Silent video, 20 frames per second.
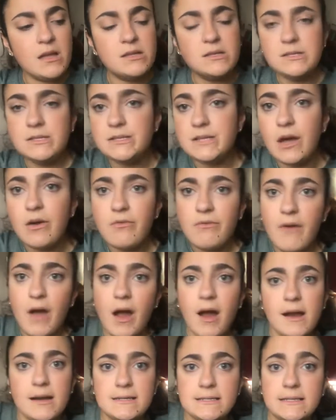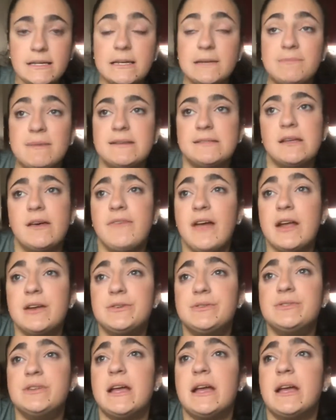So far, to keep myself
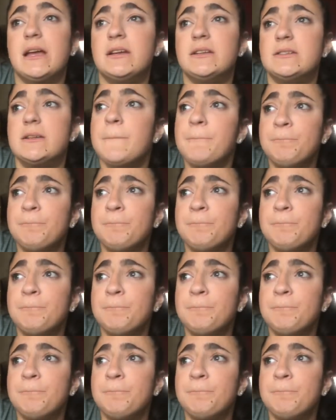entertained,